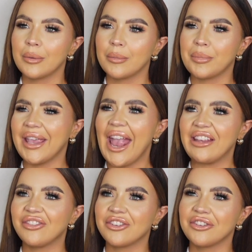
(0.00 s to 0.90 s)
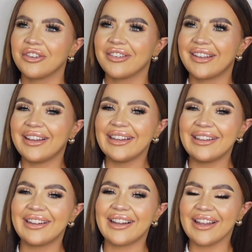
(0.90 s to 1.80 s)
Peach.
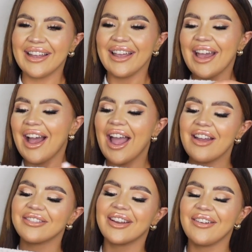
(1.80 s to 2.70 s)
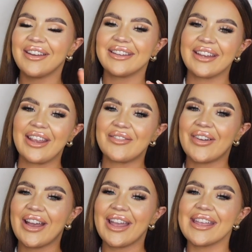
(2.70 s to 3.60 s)
I have no idea,
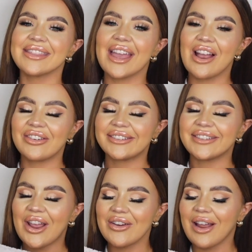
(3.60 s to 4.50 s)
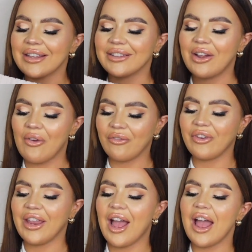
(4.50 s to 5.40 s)
but they are so nice and
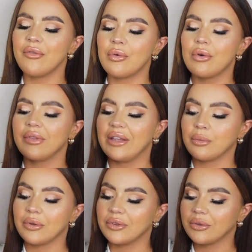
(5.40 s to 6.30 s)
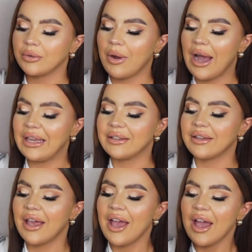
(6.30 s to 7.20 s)
comfy. I have worn these once or
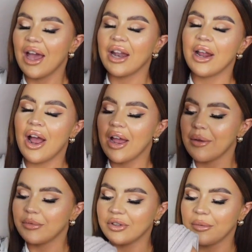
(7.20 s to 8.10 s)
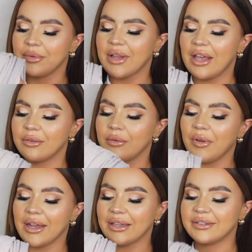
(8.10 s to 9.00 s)
twice. I am just obsessed with,
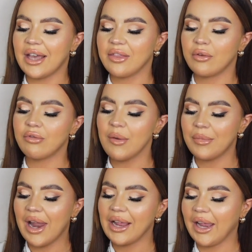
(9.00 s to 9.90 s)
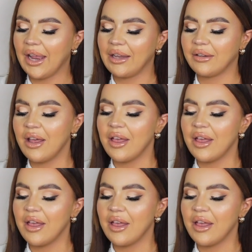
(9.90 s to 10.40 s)
like I said, the rib legging.